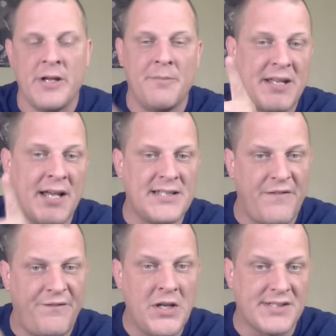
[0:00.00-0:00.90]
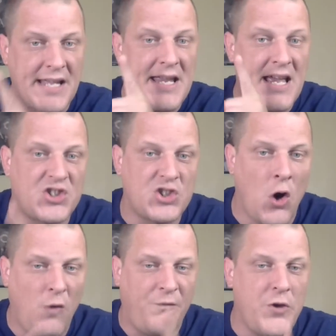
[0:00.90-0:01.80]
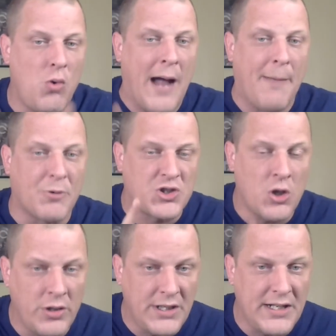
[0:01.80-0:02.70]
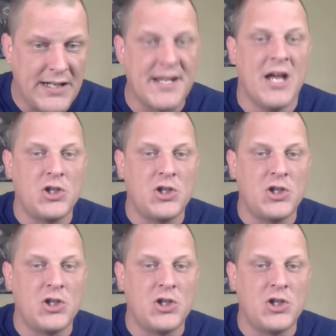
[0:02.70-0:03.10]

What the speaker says: because he feels like he has so few opportunities